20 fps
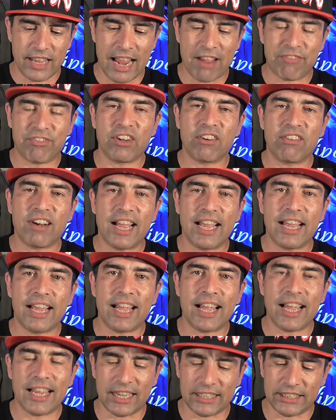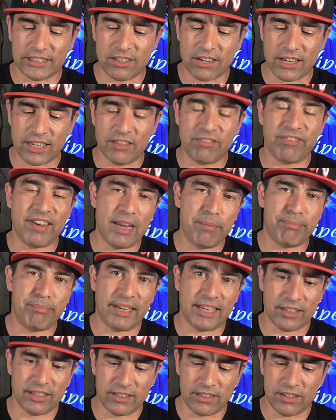After I started
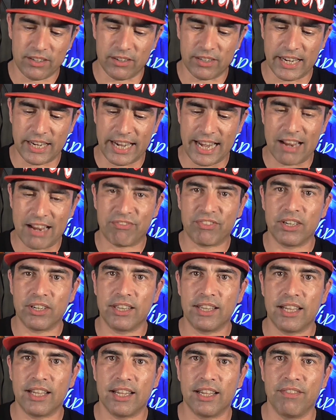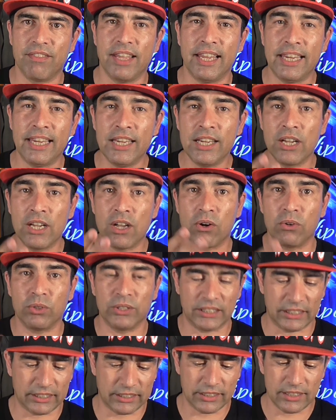vaping, okay, after the
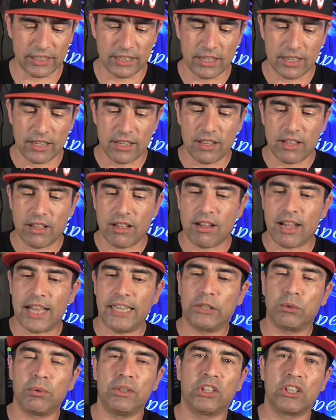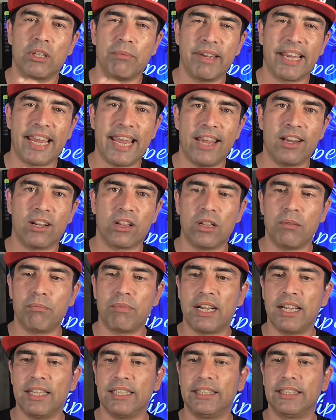egos, I switched to mechanical
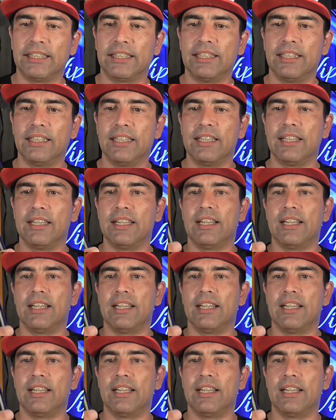mods,